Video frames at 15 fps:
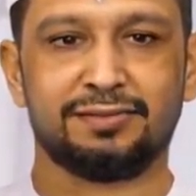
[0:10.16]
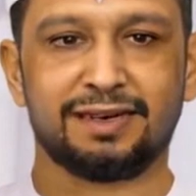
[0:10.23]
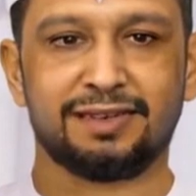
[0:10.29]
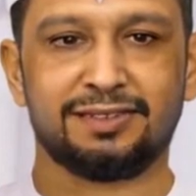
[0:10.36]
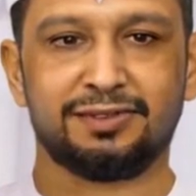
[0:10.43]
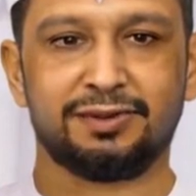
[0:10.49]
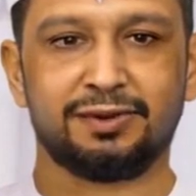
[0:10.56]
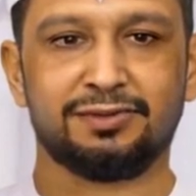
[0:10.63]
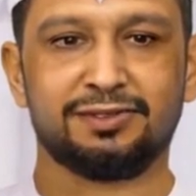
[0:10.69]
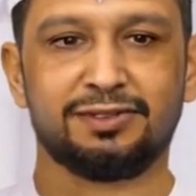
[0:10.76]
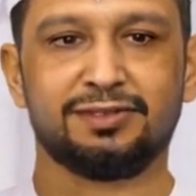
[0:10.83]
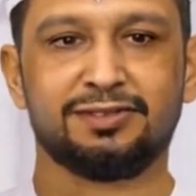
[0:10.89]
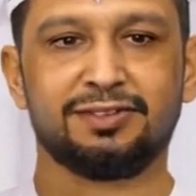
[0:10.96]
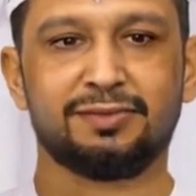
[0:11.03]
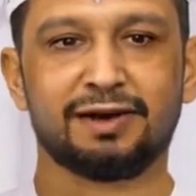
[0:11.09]
It's not
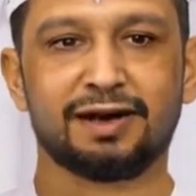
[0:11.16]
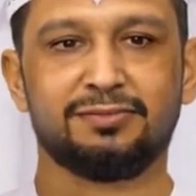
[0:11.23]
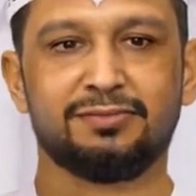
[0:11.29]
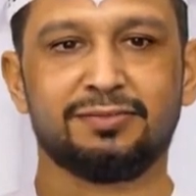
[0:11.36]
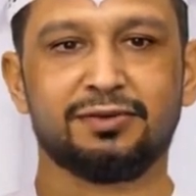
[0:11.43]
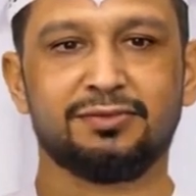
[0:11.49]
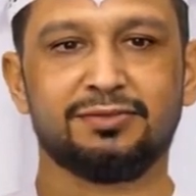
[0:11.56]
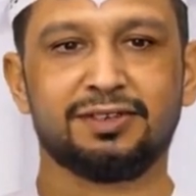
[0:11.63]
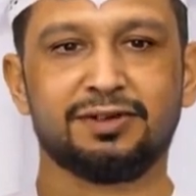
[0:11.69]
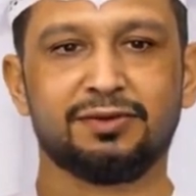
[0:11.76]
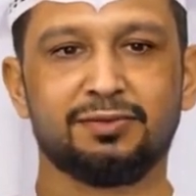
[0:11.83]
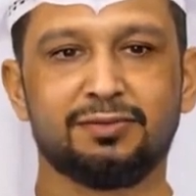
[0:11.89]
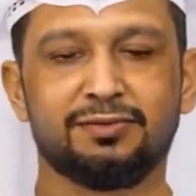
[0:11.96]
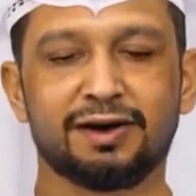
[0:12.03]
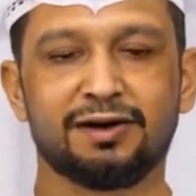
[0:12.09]
just about beauty
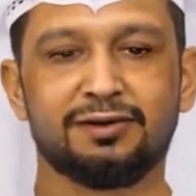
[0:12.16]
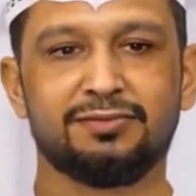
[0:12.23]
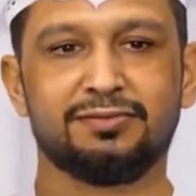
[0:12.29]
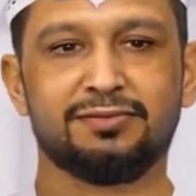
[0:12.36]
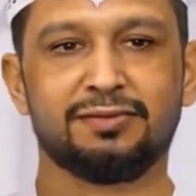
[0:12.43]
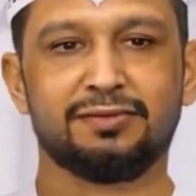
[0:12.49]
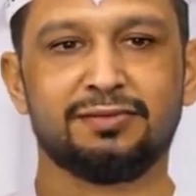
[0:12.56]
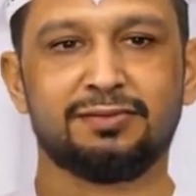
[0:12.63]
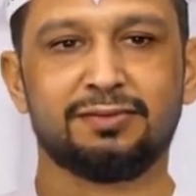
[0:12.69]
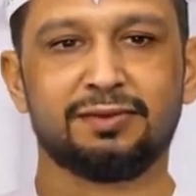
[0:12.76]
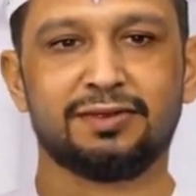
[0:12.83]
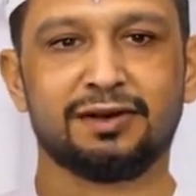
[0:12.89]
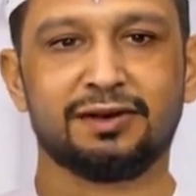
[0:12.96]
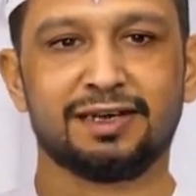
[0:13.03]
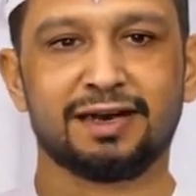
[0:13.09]
or wealth,
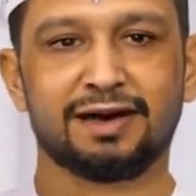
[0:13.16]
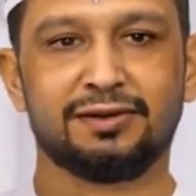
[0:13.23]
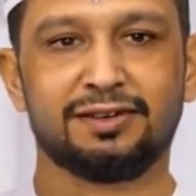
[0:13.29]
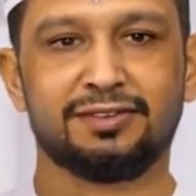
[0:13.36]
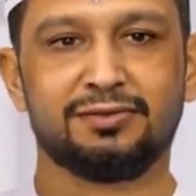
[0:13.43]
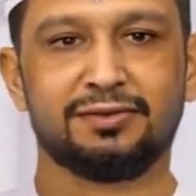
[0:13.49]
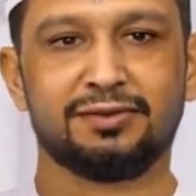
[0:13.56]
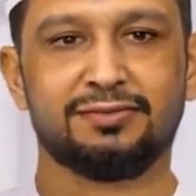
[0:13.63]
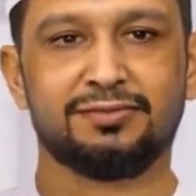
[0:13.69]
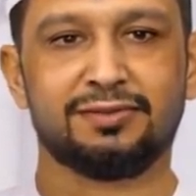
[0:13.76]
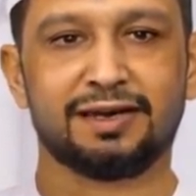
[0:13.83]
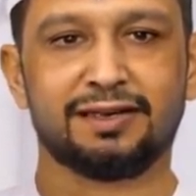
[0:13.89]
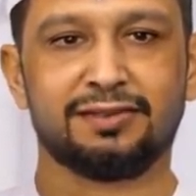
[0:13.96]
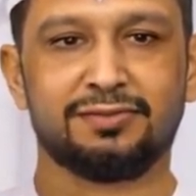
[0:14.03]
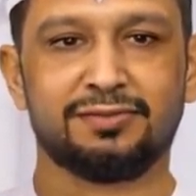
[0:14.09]
but her character and
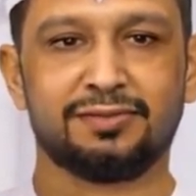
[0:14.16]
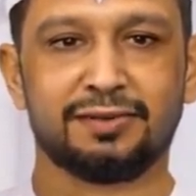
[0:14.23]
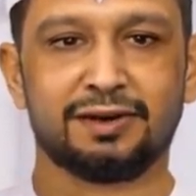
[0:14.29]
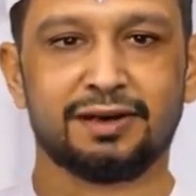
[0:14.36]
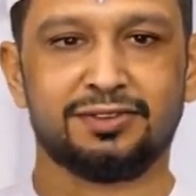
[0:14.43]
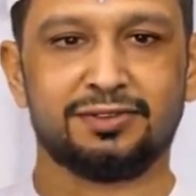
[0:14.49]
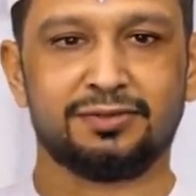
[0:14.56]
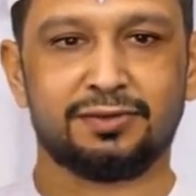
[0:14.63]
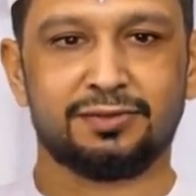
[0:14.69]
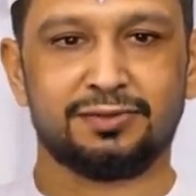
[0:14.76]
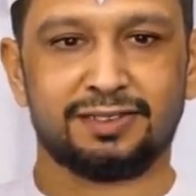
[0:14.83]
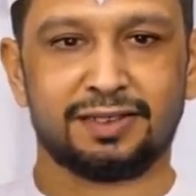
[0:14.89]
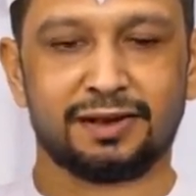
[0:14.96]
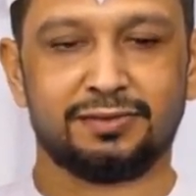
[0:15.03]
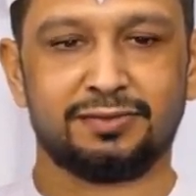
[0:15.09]
faith, her true
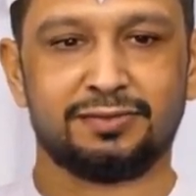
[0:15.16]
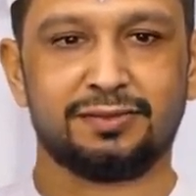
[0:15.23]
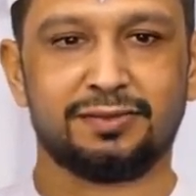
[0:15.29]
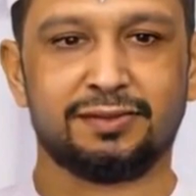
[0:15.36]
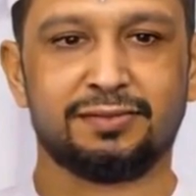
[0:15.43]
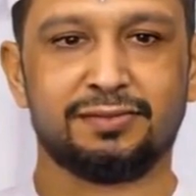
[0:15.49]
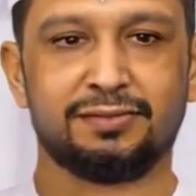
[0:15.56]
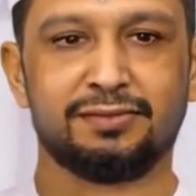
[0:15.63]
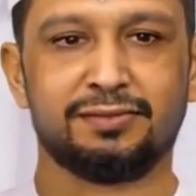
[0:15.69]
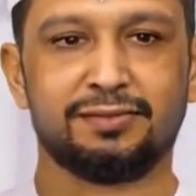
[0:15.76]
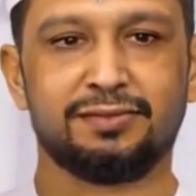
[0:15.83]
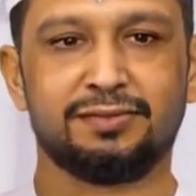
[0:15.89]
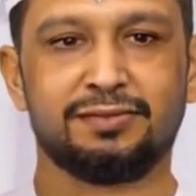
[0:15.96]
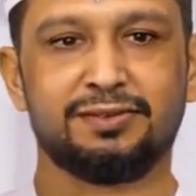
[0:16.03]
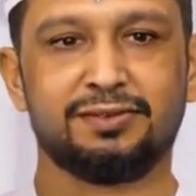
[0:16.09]
self.
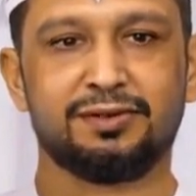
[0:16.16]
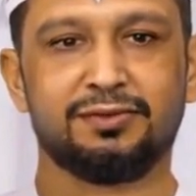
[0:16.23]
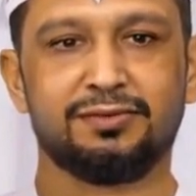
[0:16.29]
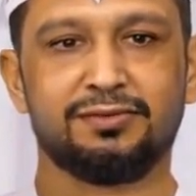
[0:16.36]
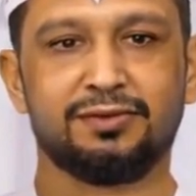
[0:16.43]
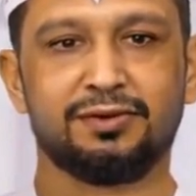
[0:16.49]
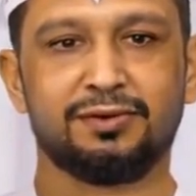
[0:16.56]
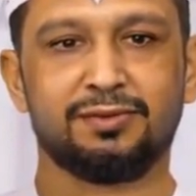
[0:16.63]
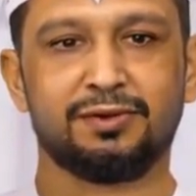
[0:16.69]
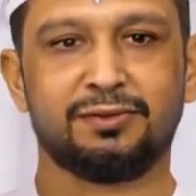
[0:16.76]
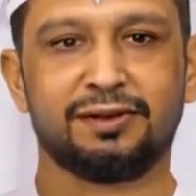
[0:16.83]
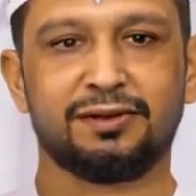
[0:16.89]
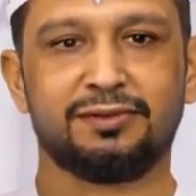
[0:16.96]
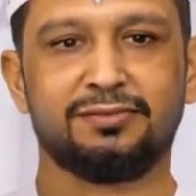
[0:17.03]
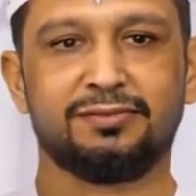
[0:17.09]
Look for a
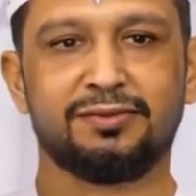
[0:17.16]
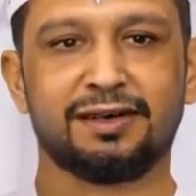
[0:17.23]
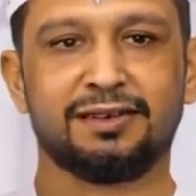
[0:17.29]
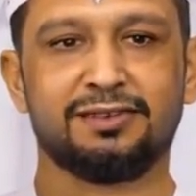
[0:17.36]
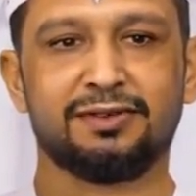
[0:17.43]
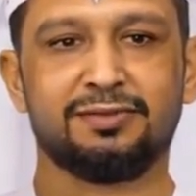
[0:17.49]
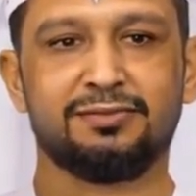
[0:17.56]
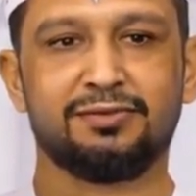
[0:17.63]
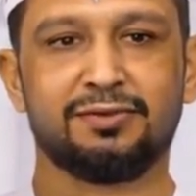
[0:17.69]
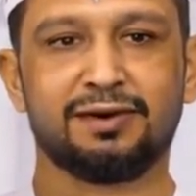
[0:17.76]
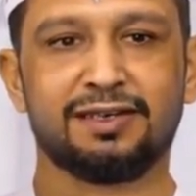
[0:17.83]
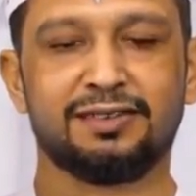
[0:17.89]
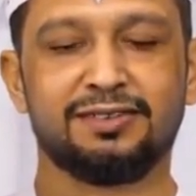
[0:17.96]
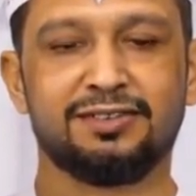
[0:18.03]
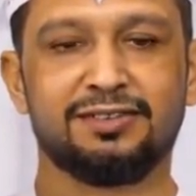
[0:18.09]
woman of faith and
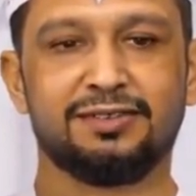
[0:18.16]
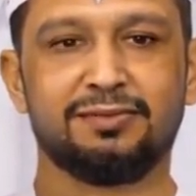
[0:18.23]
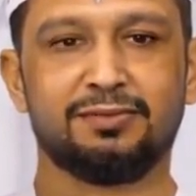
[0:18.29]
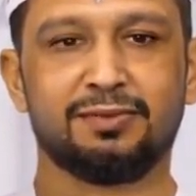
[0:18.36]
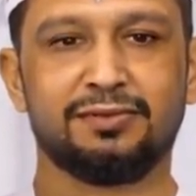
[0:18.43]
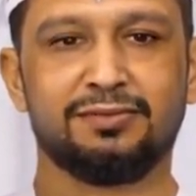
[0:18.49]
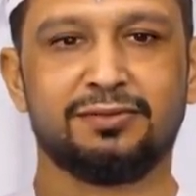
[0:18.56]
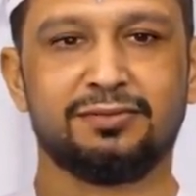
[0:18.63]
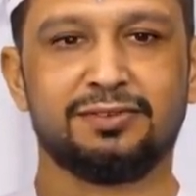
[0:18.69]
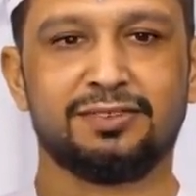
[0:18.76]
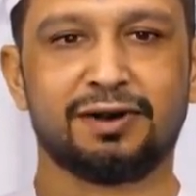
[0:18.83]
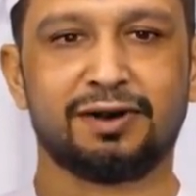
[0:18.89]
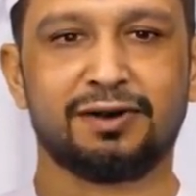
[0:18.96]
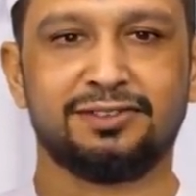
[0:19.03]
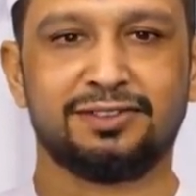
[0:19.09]
grace, one whose
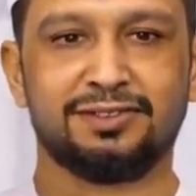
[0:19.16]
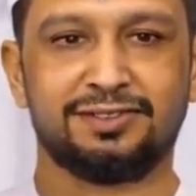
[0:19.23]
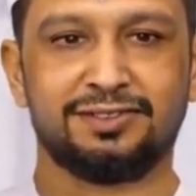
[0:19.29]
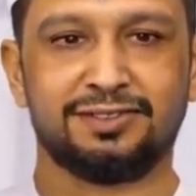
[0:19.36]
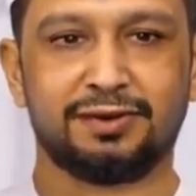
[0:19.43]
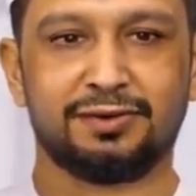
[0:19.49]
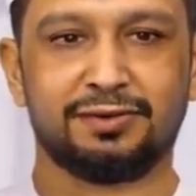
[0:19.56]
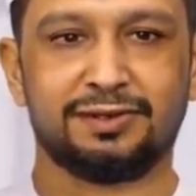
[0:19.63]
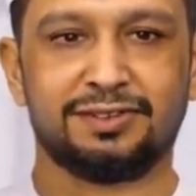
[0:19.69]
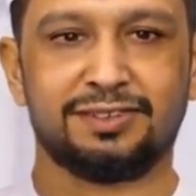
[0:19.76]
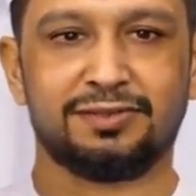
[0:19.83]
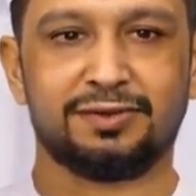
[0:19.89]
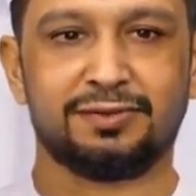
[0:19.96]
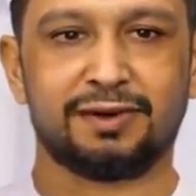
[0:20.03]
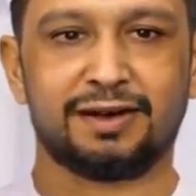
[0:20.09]
heart and soul is
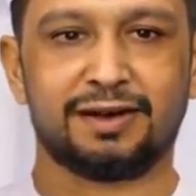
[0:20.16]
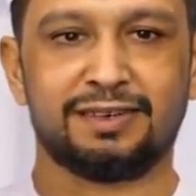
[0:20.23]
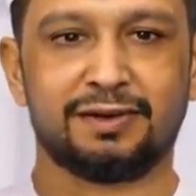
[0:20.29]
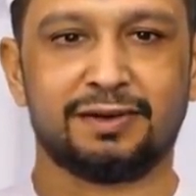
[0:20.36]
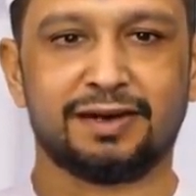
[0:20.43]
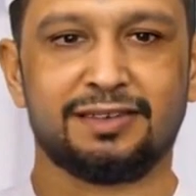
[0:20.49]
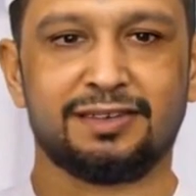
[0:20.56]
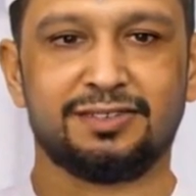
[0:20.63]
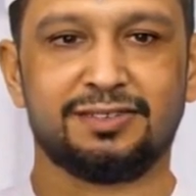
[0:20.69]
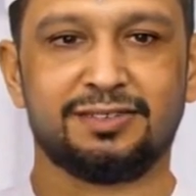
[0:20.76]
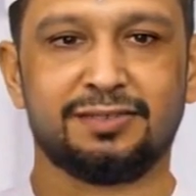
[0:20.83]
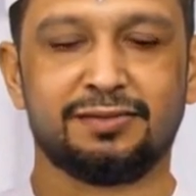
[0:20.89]
in the right place.